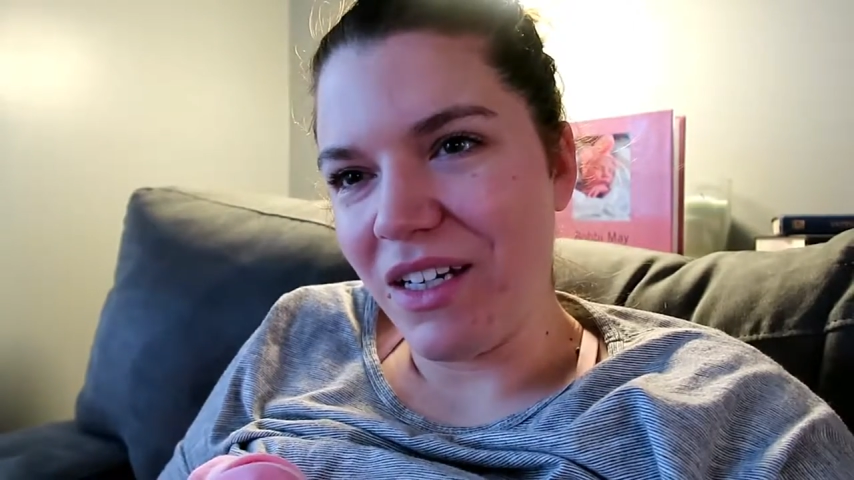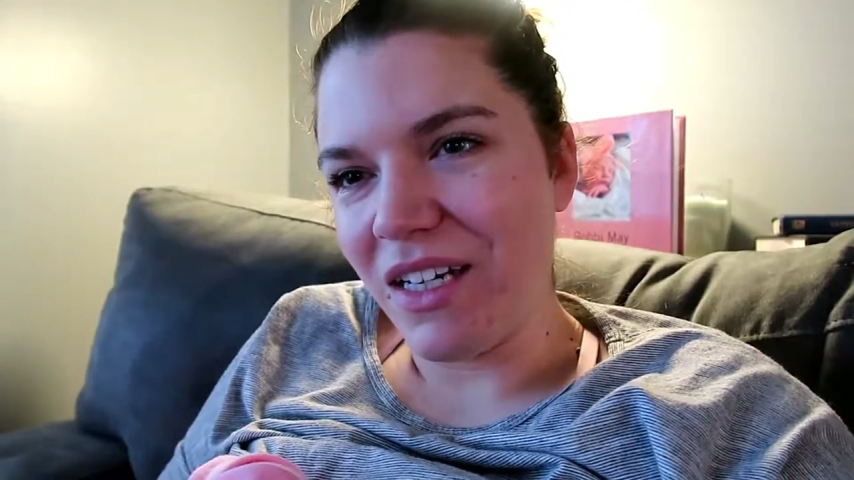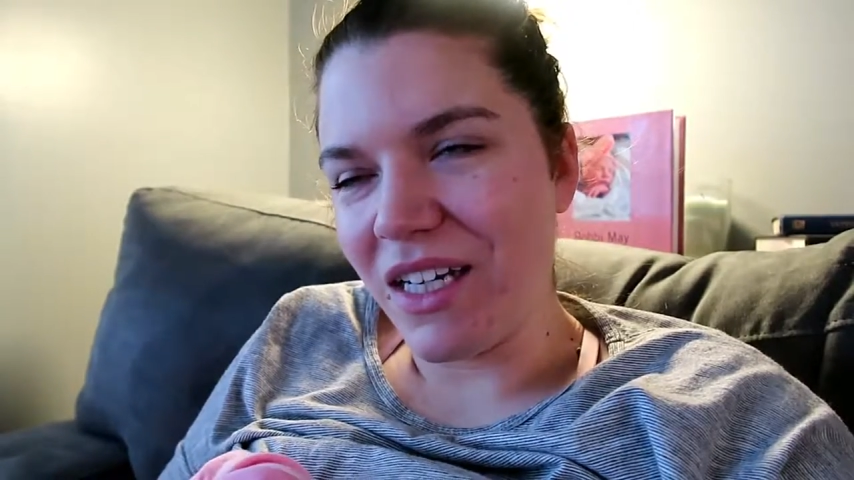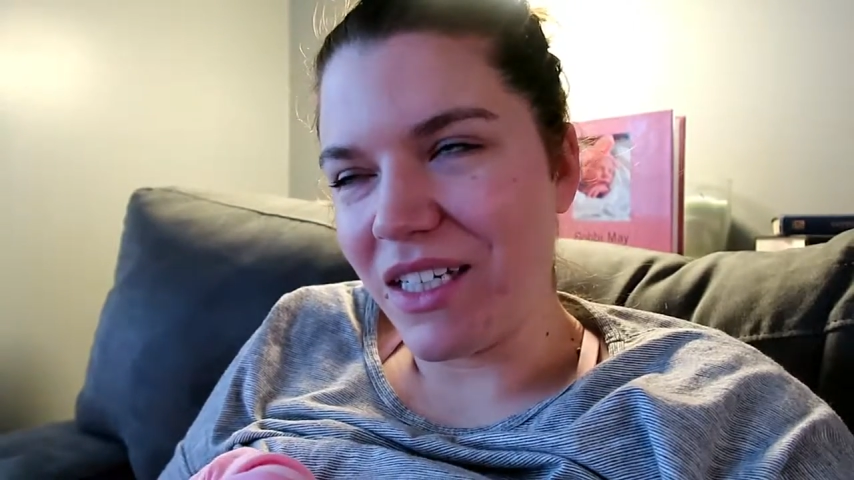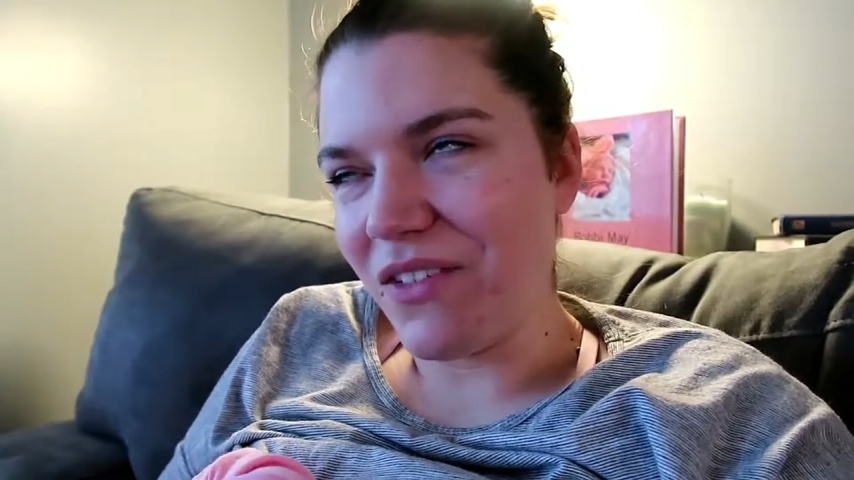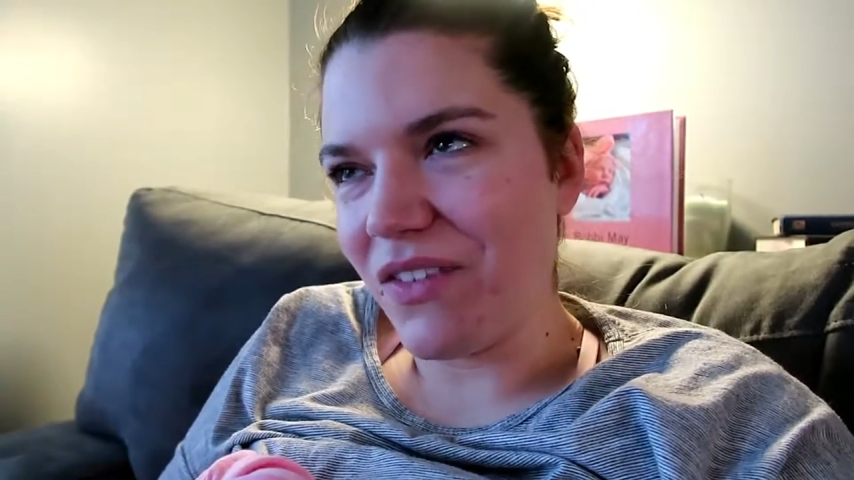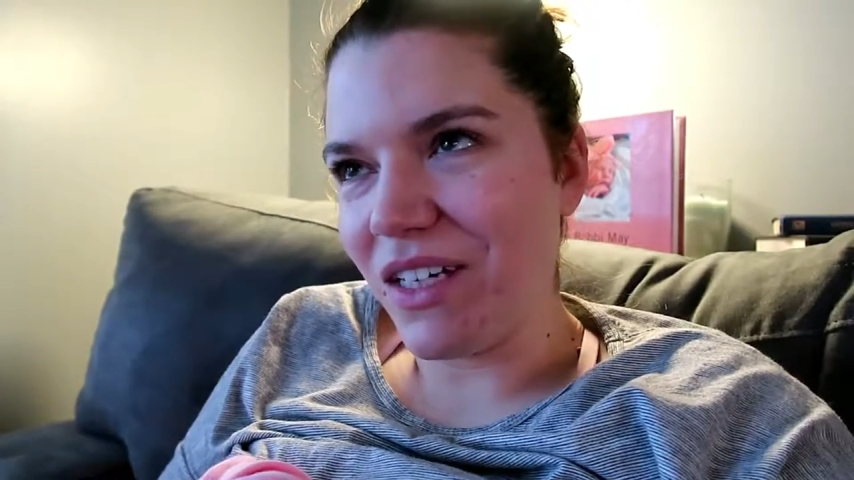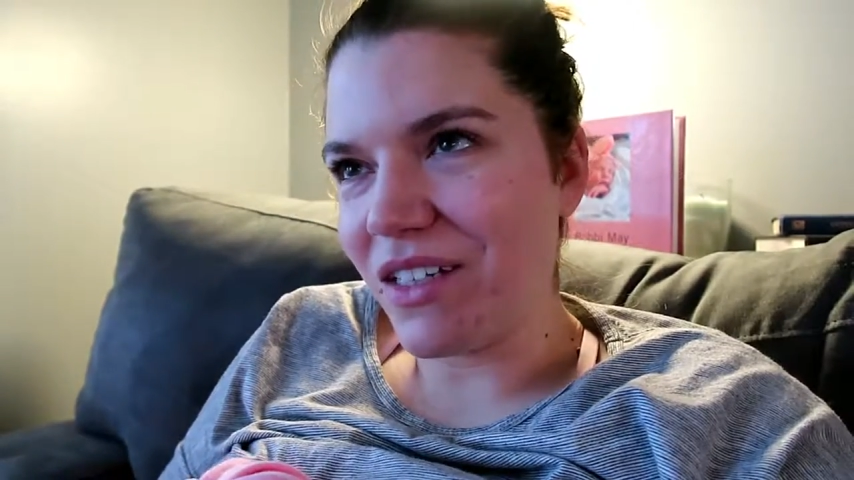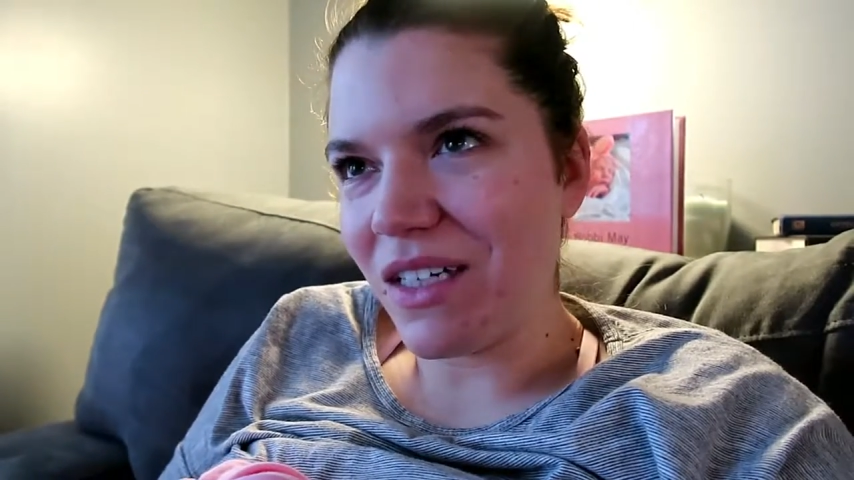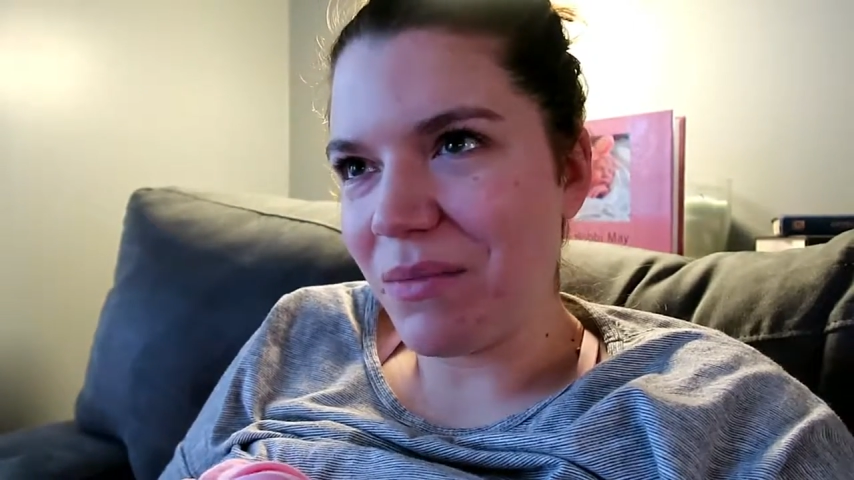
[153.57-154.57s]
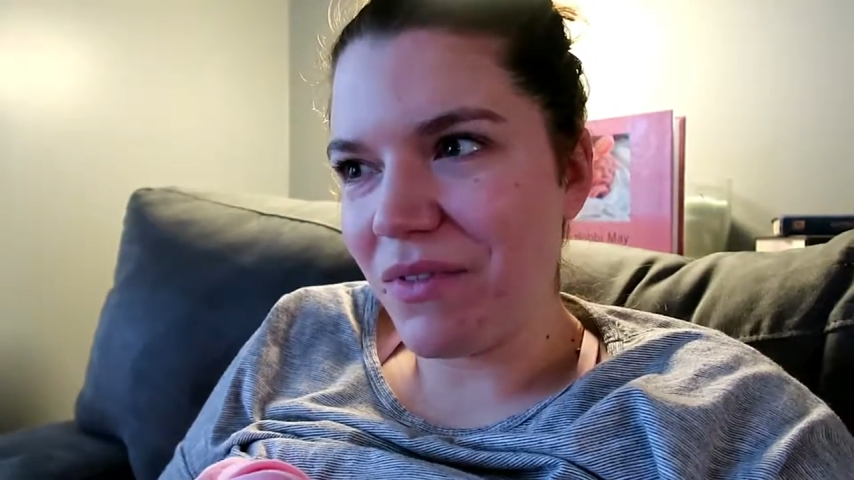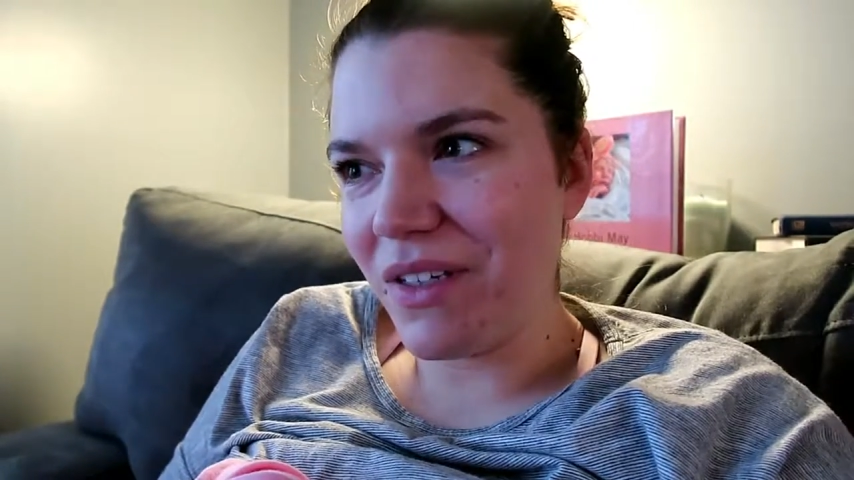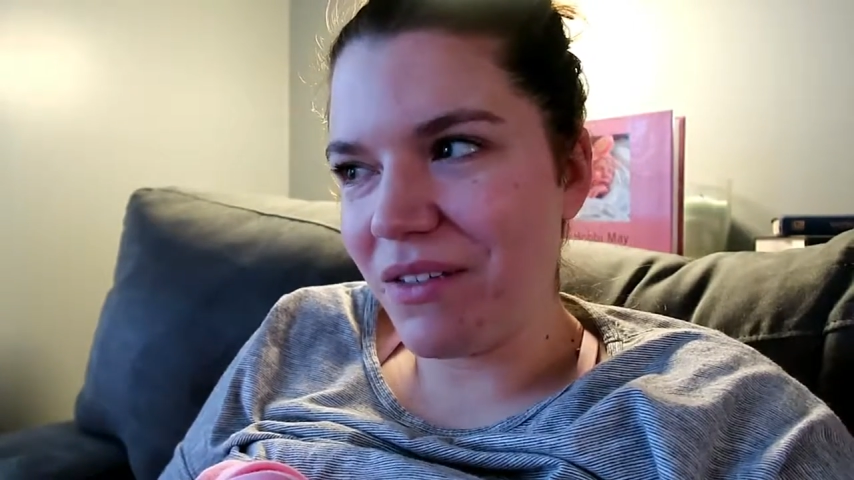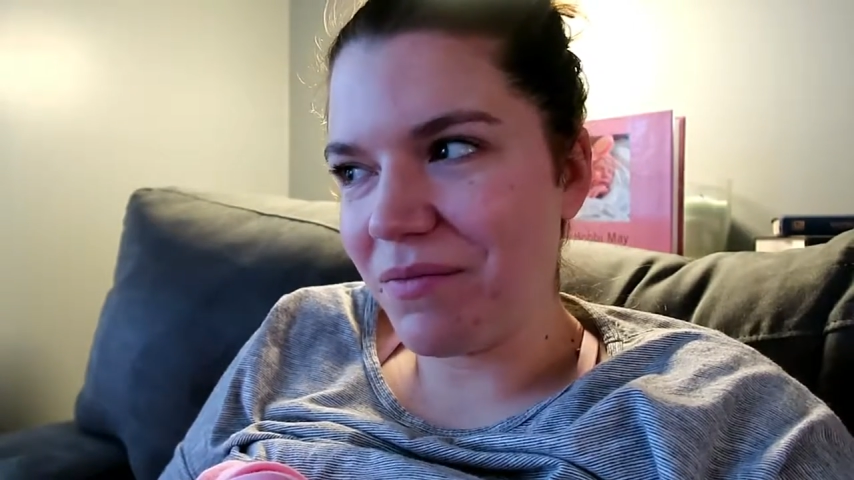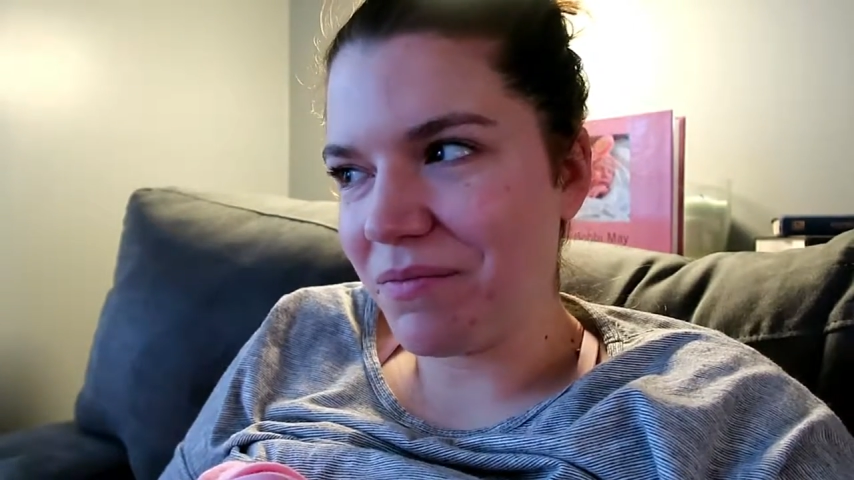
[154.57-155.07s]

negativity on top of it.